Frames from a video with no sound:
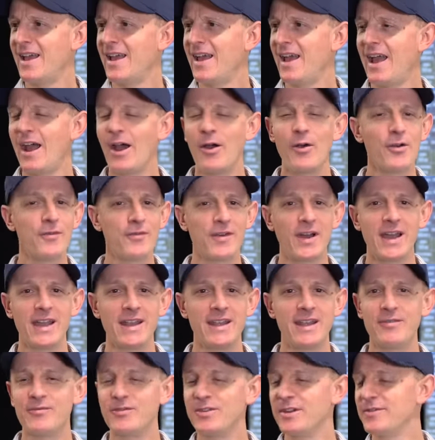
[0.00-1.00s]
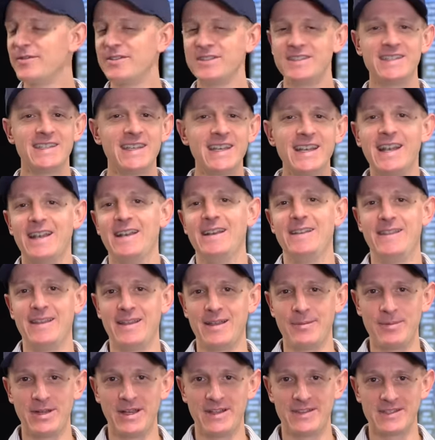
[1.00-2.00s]
how have I never even seen anything
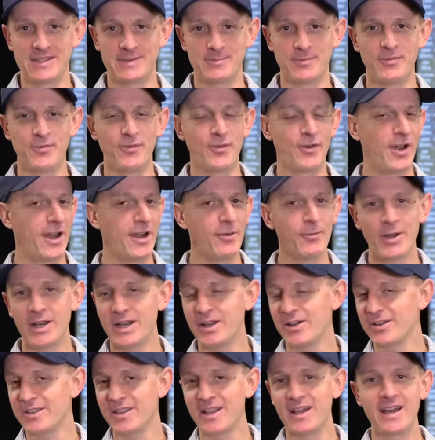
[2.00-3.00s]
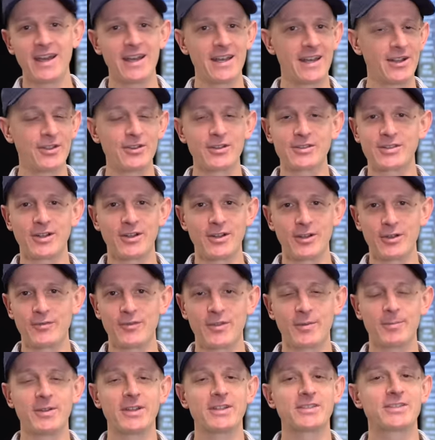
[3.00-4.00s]
about this before? I went online, I looked all over
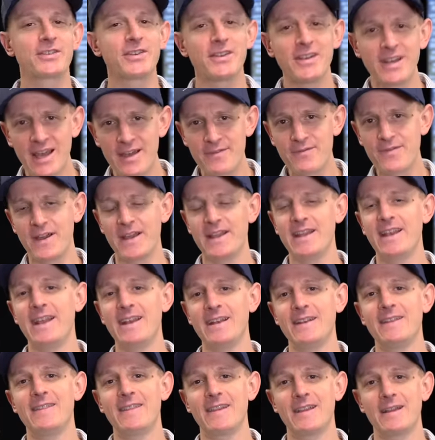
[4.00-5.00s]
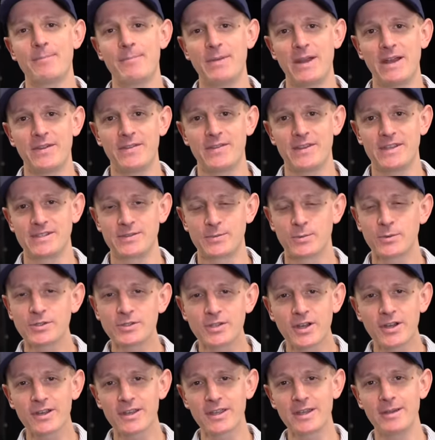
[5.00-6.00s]
the place, could not find anything about this. We're
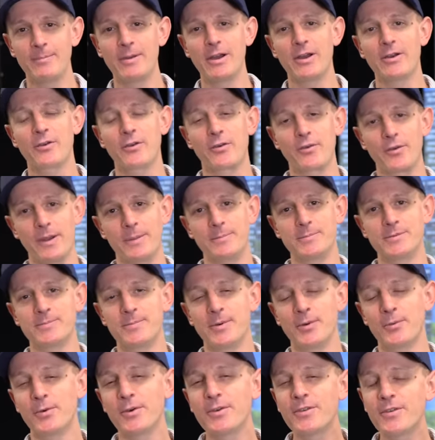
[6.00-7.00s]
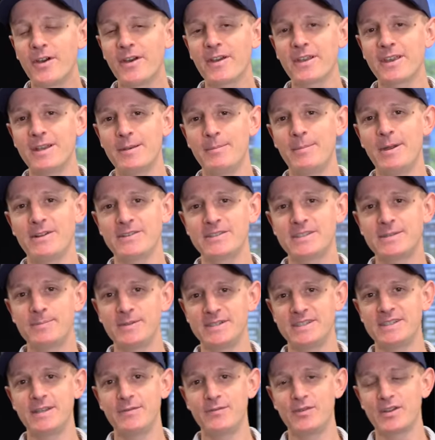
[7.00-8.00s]
talking about grips, but we're talking about
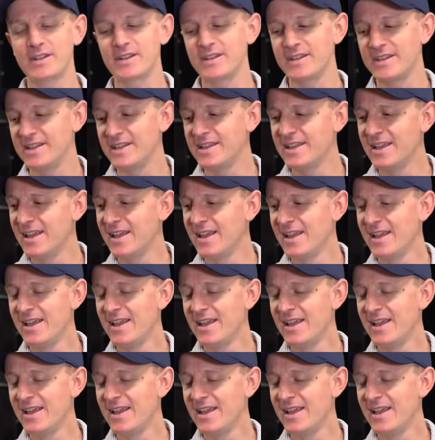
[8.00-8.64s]
specifically